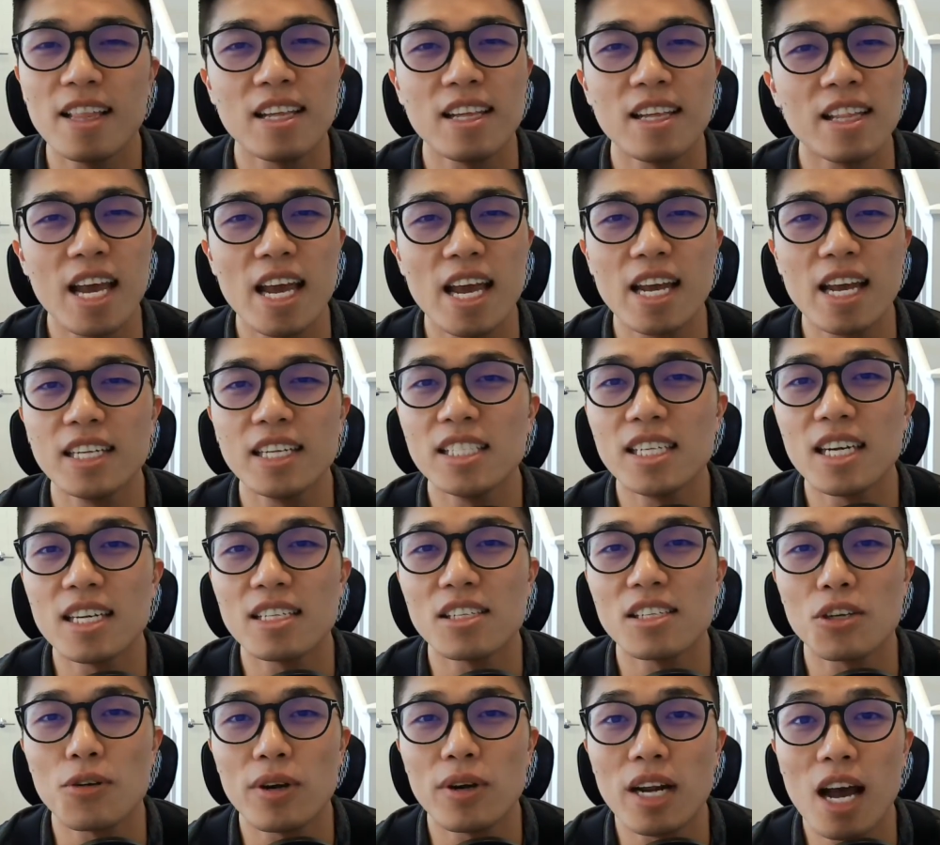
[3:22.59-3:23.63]
then the
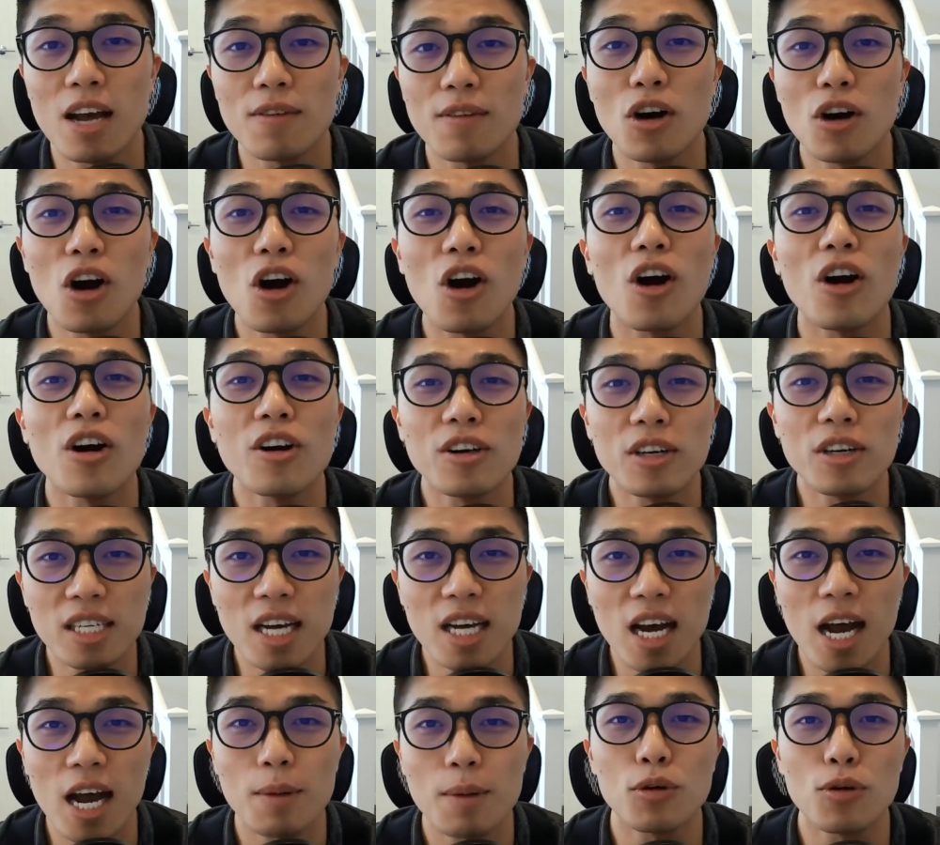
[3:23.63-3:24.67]
ATS is going to have a harder
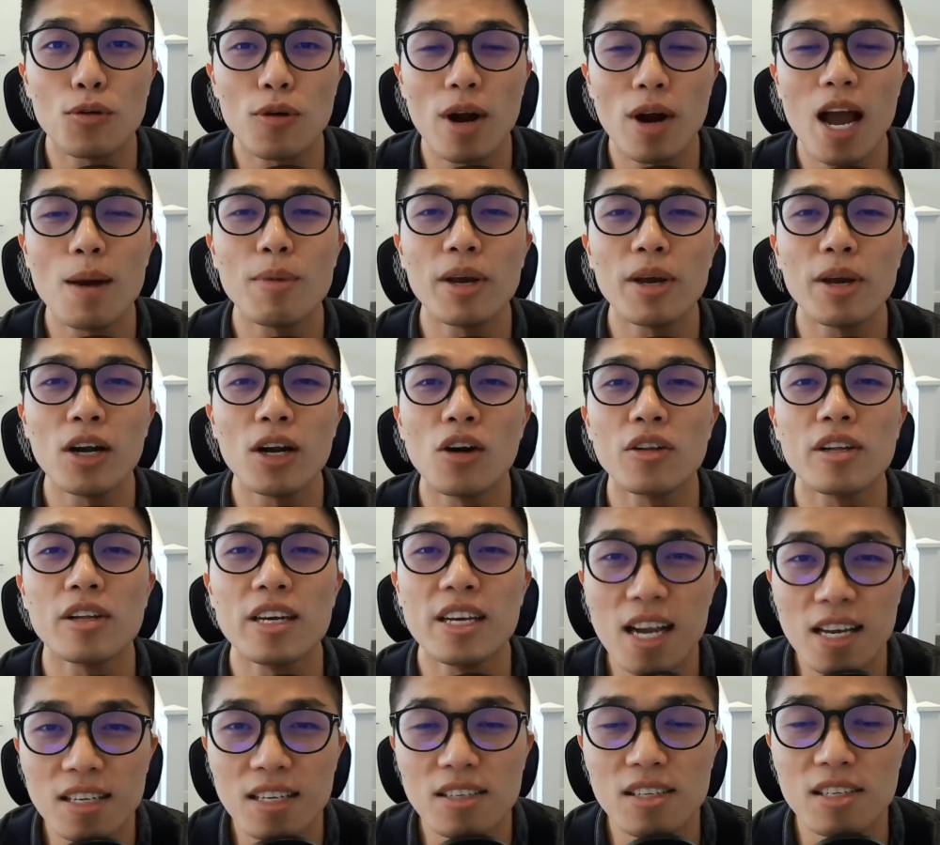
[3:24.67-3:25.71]
time grabbing all the
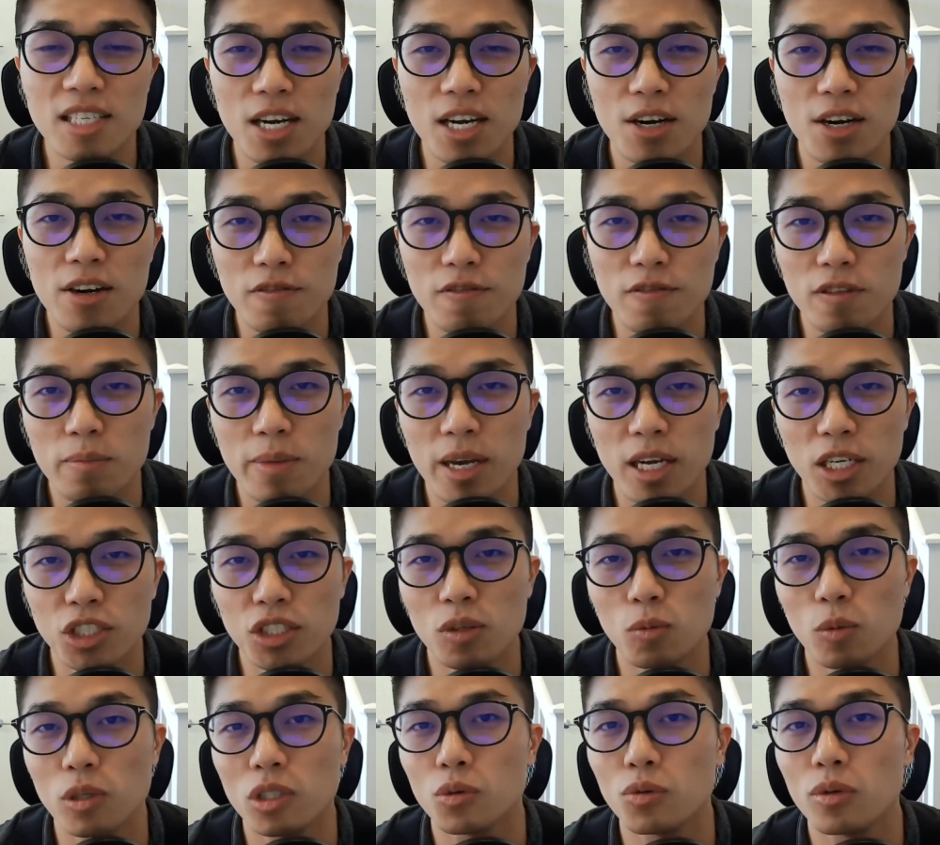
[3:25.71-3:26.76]
necessary
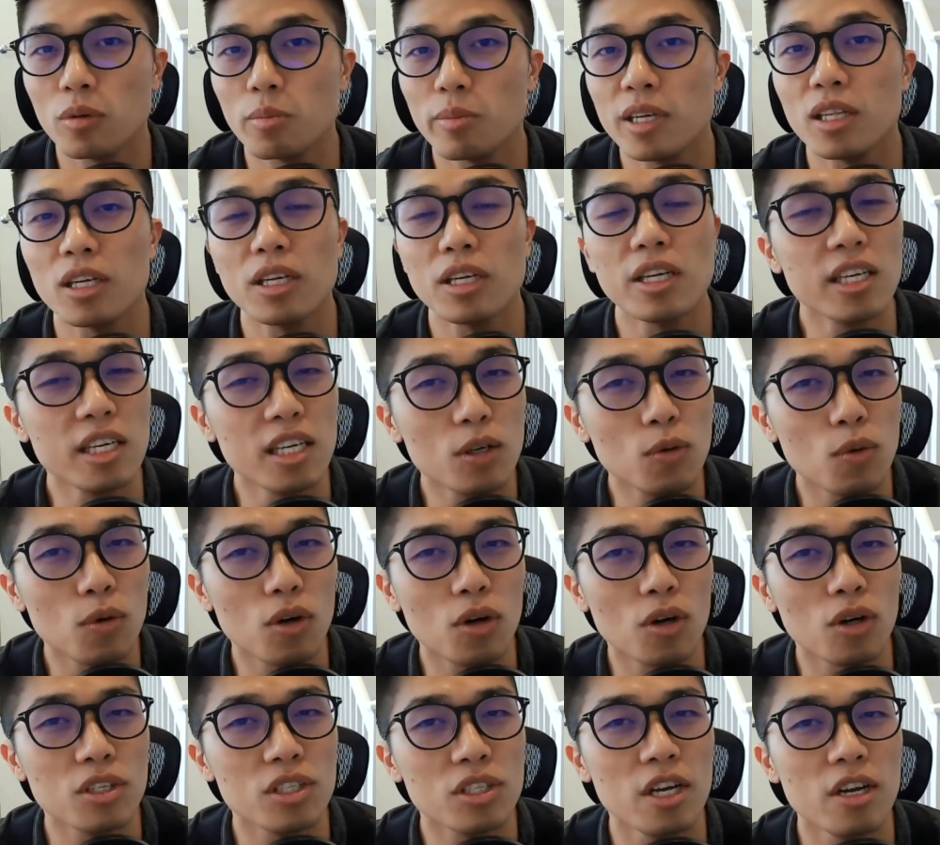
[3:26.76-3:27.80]
information, which would be the
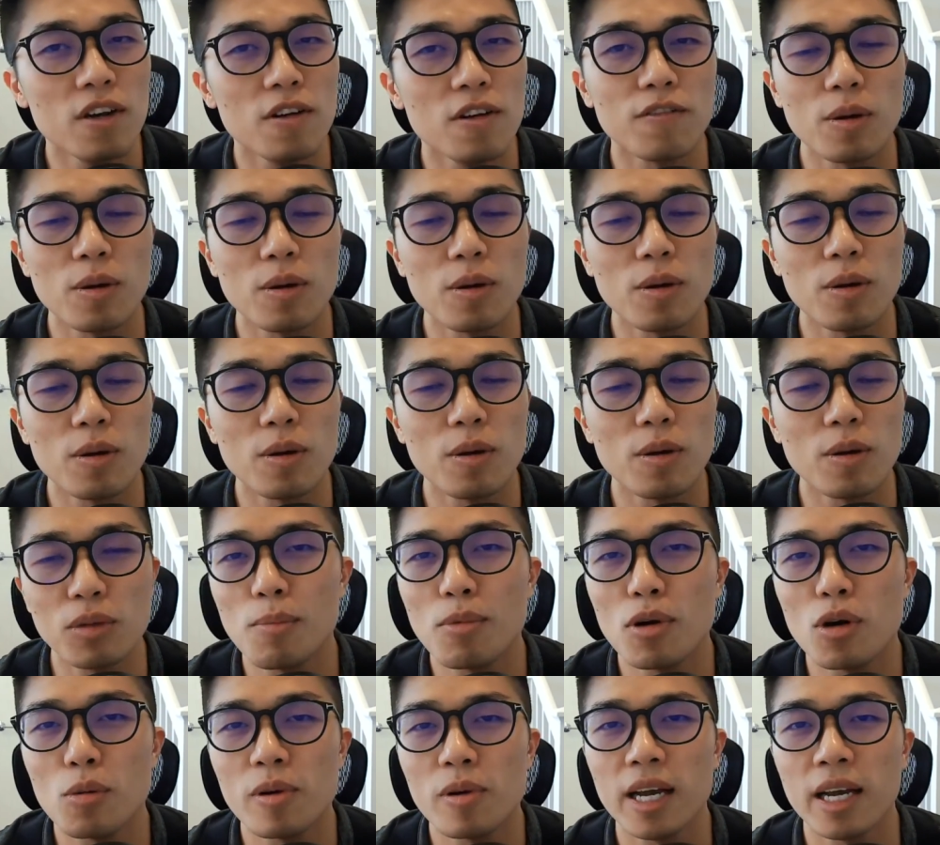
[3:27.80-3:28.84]
keywords from the job
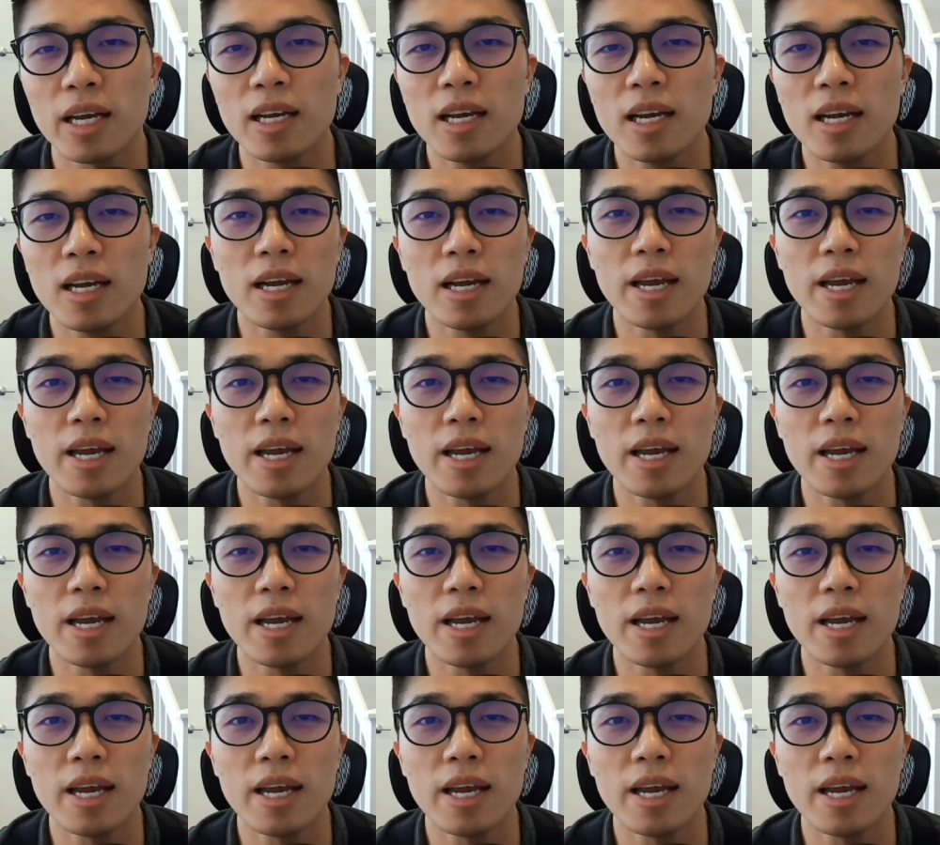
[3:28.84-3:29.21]
opening,